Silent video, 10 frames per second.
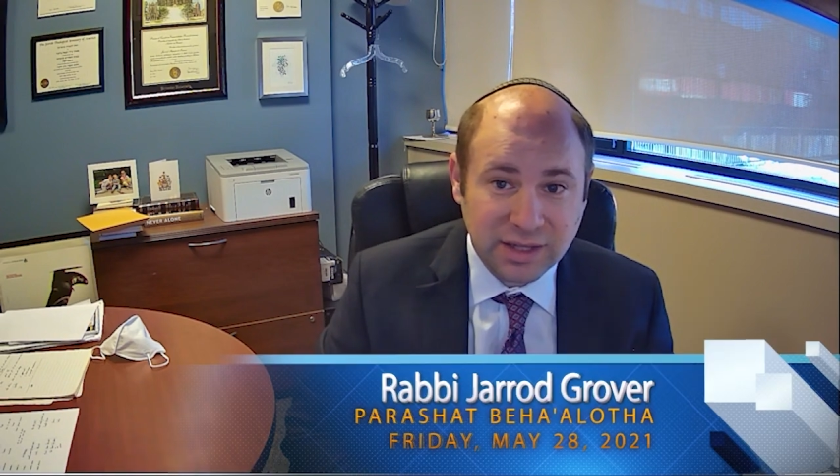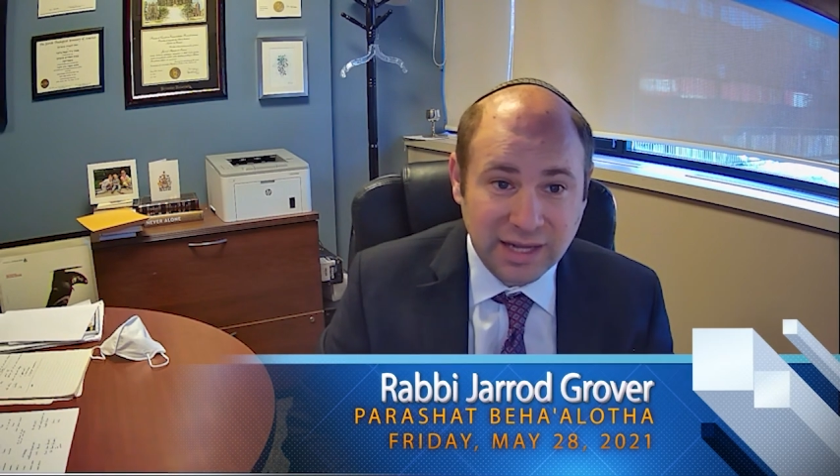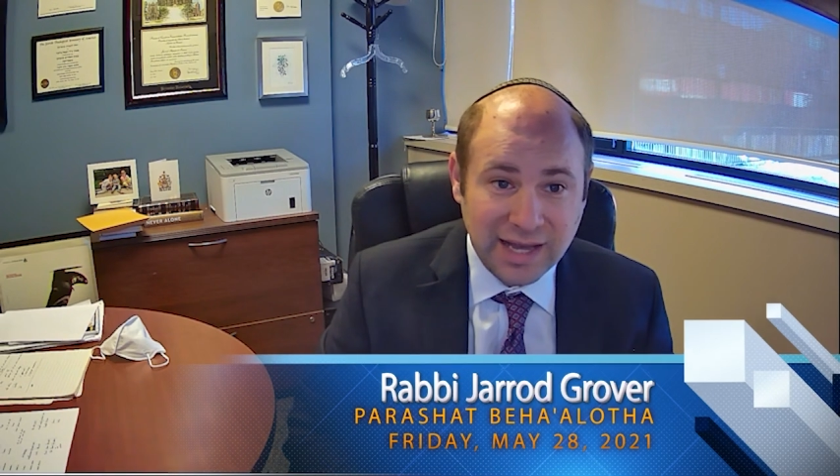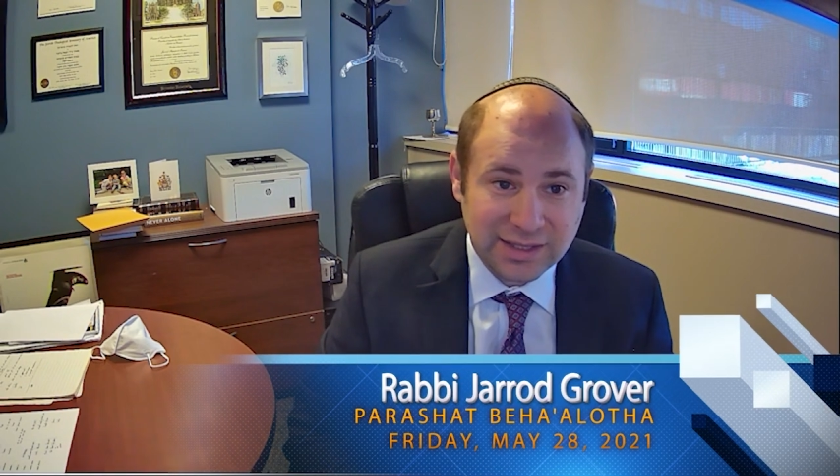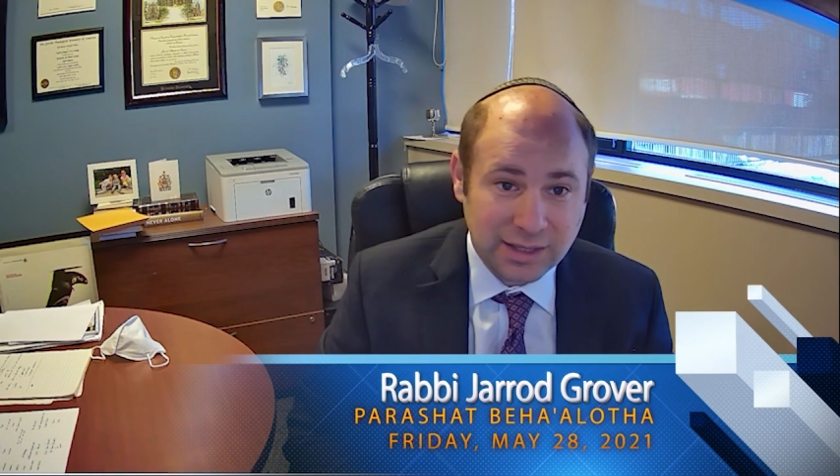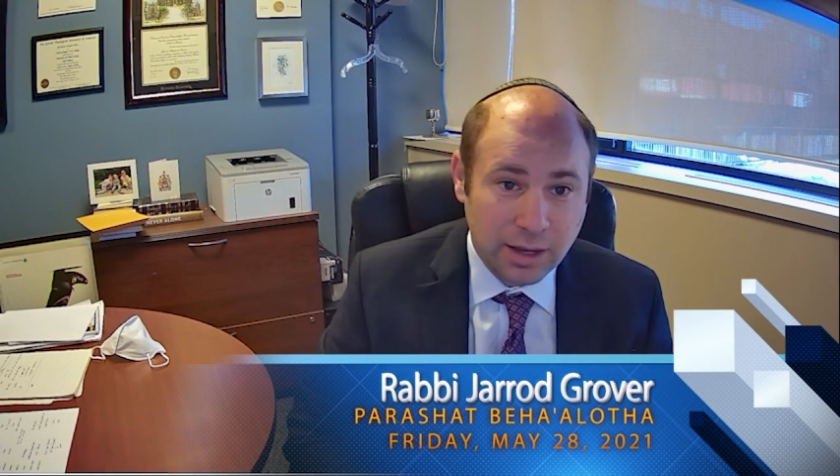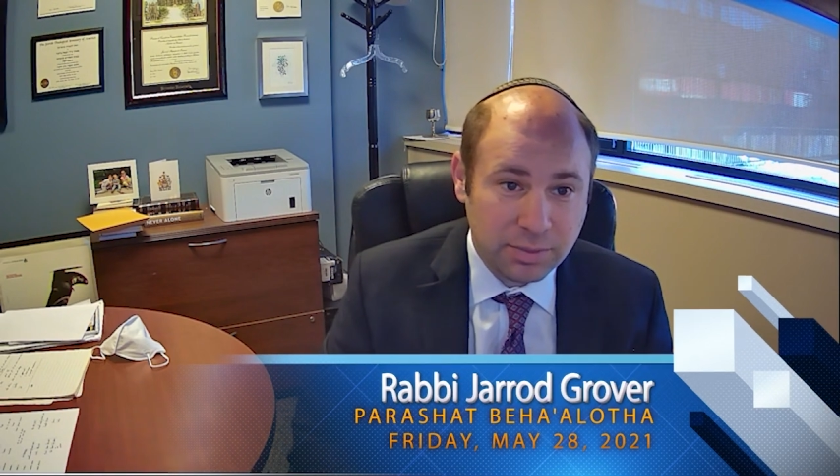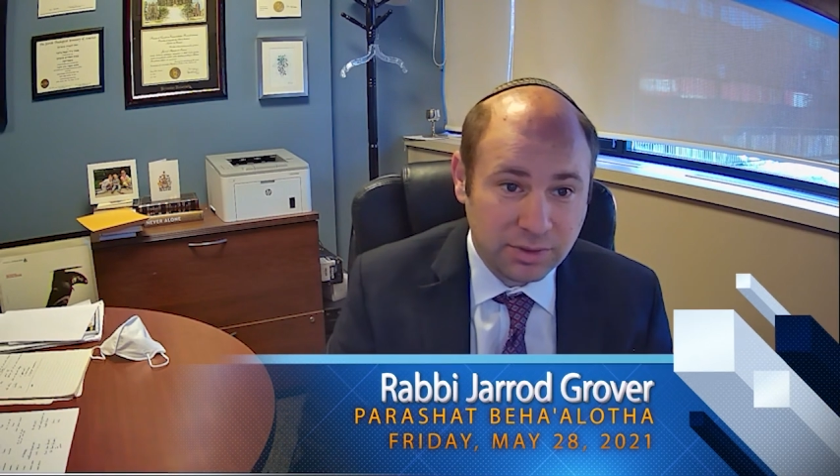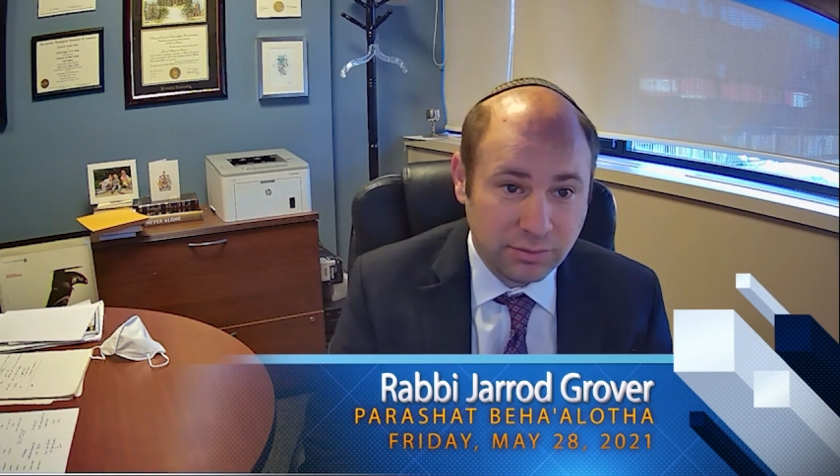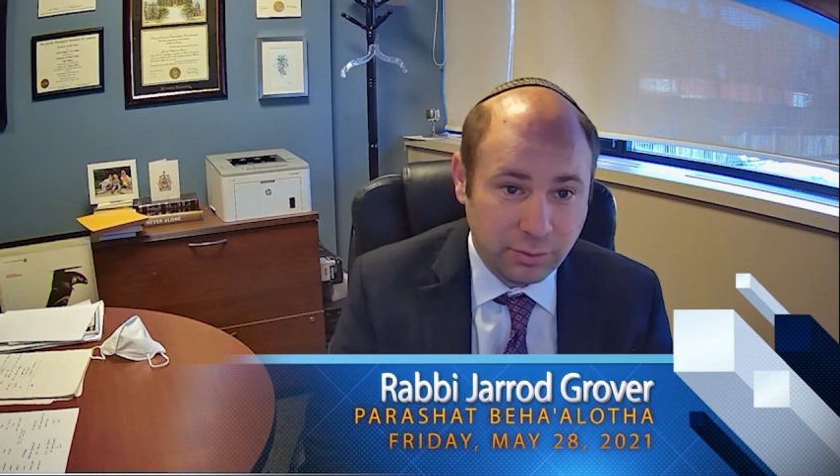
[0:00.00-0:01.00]
of the last
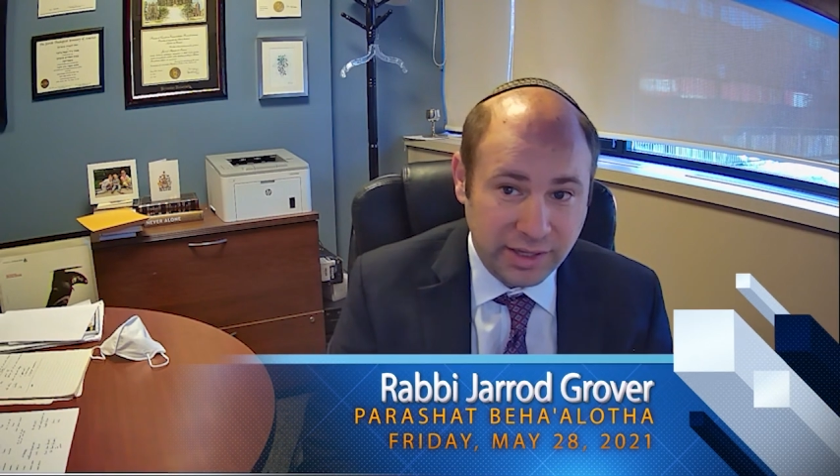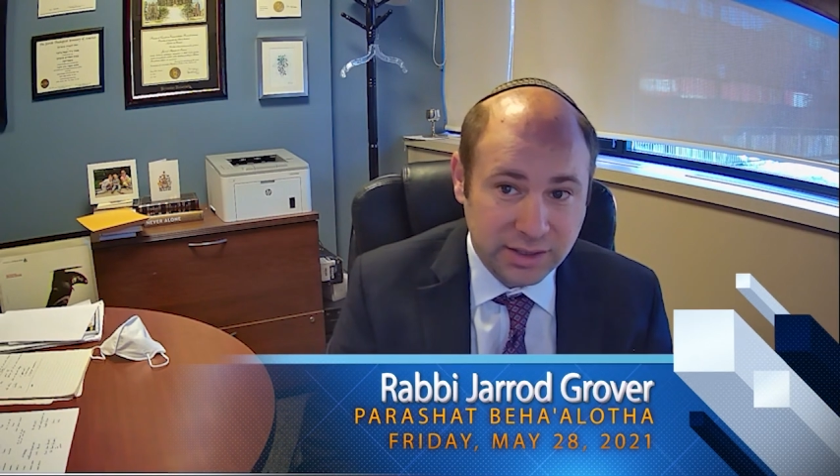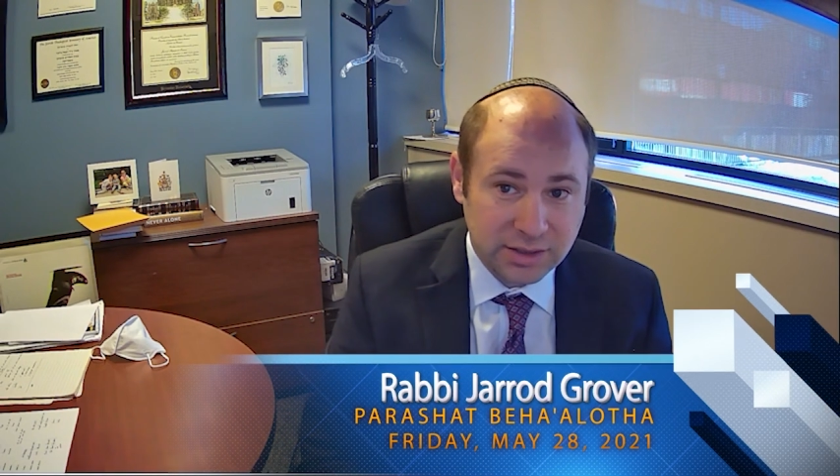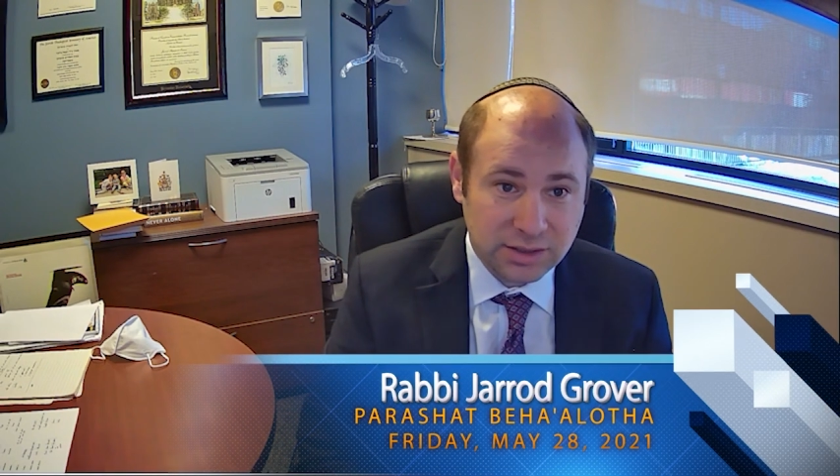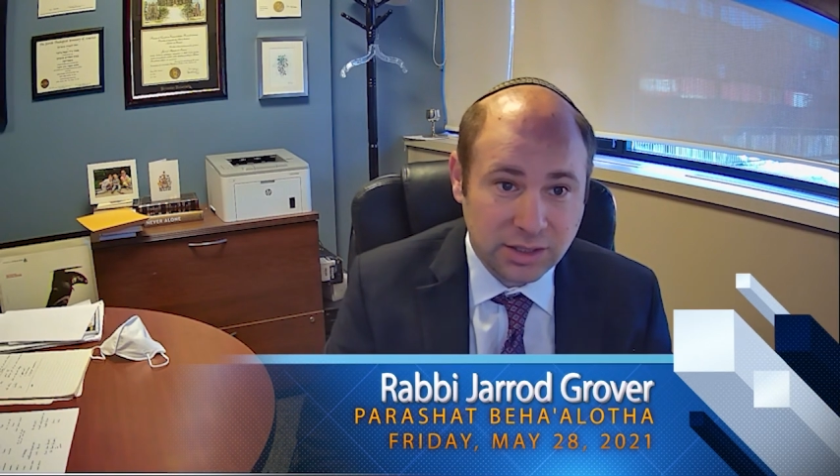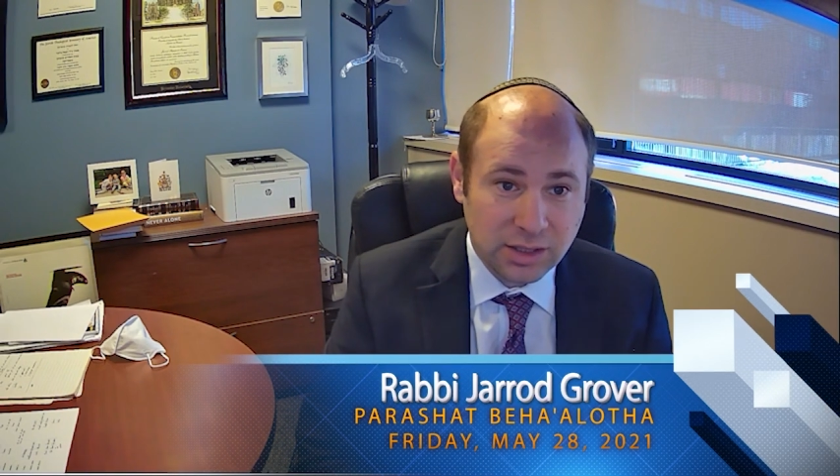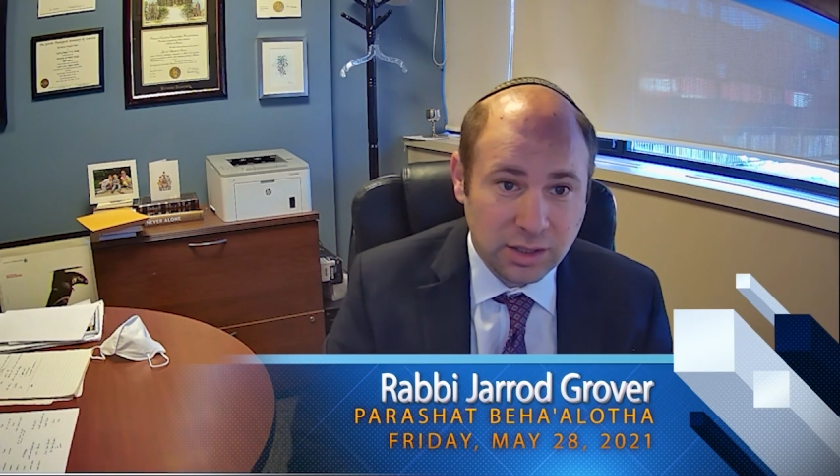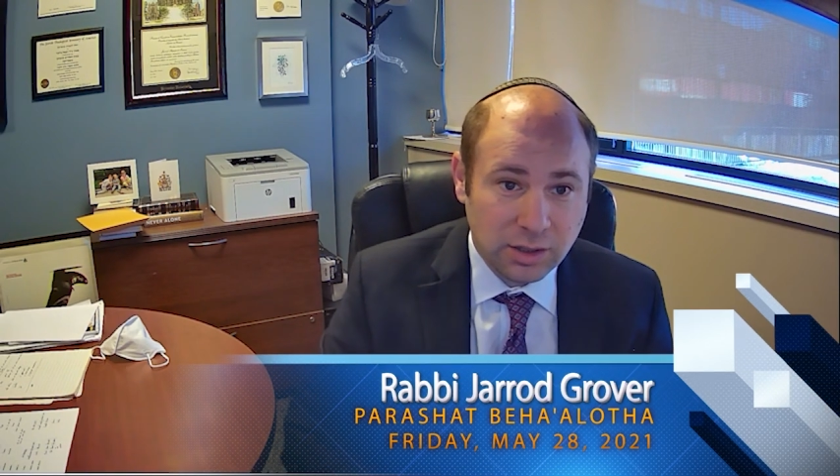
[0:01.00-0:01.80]
couple of weeks,